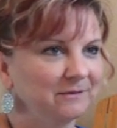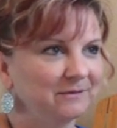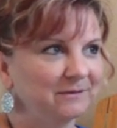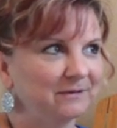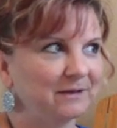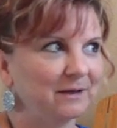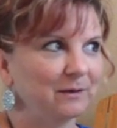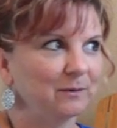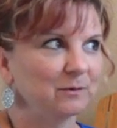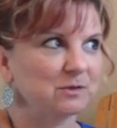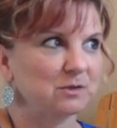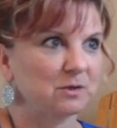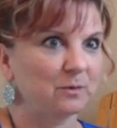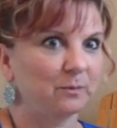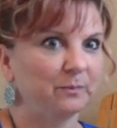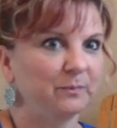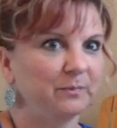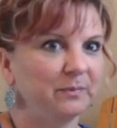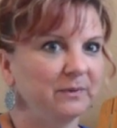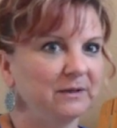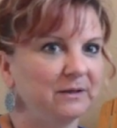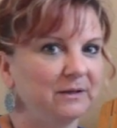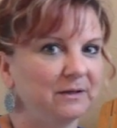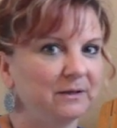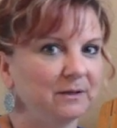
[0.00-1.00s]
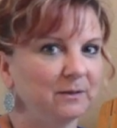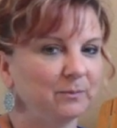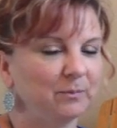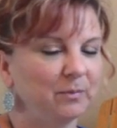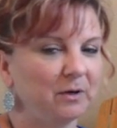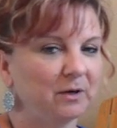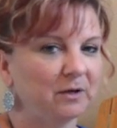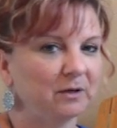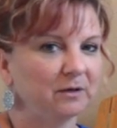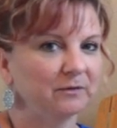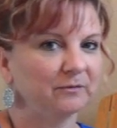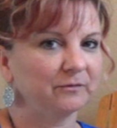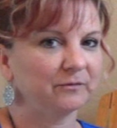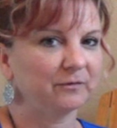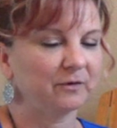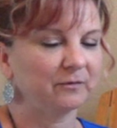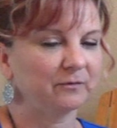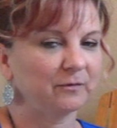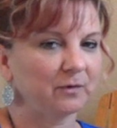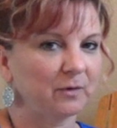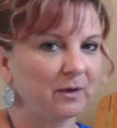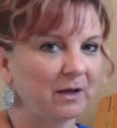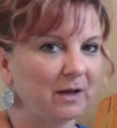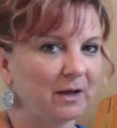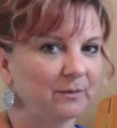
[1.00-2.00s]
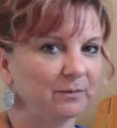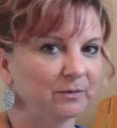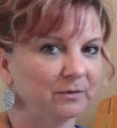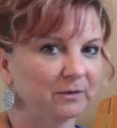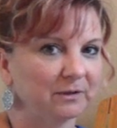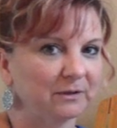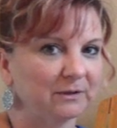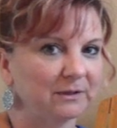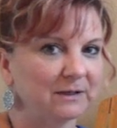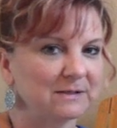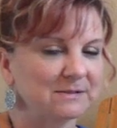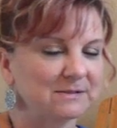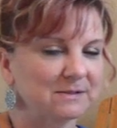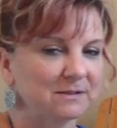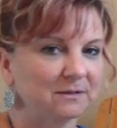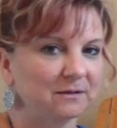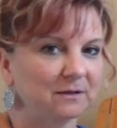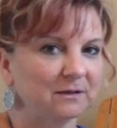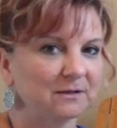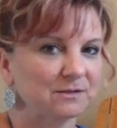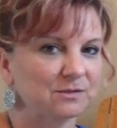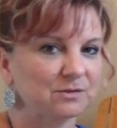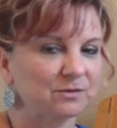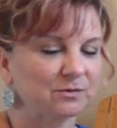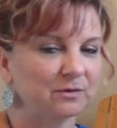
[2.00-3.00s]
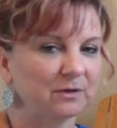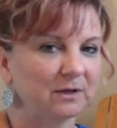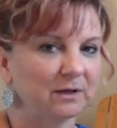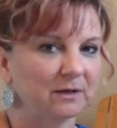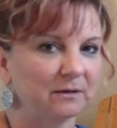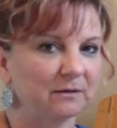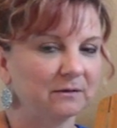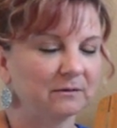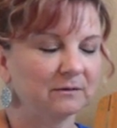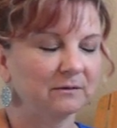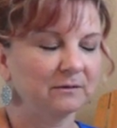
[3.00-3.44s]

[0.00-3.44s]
That was a big part of our vocabulary lesson yesterday.